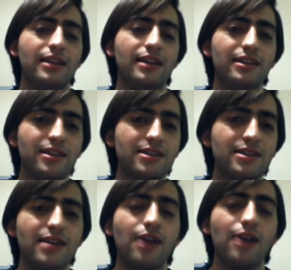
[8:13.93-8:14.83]
at the end of
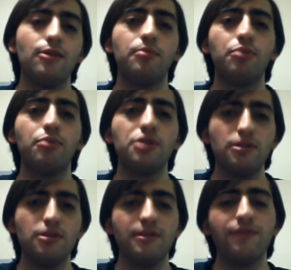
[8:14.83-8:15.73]
this, I'll put
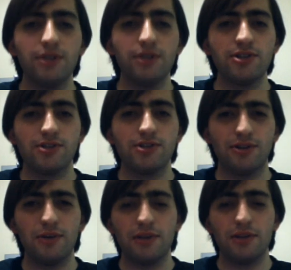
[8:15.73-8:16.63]
a little bit of footage to
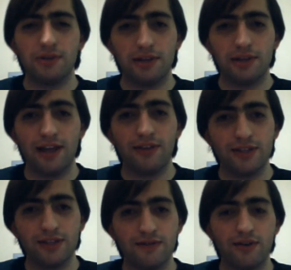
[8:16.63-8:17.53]
show you what it's looking
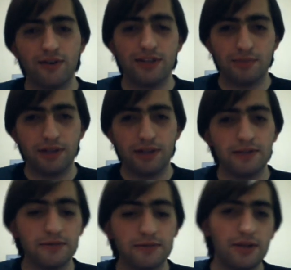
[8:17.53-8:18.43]
like thus far and
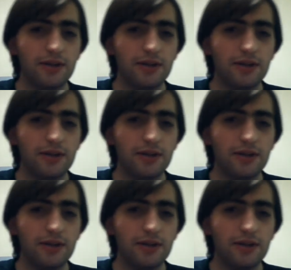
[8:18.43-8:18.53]
explain it.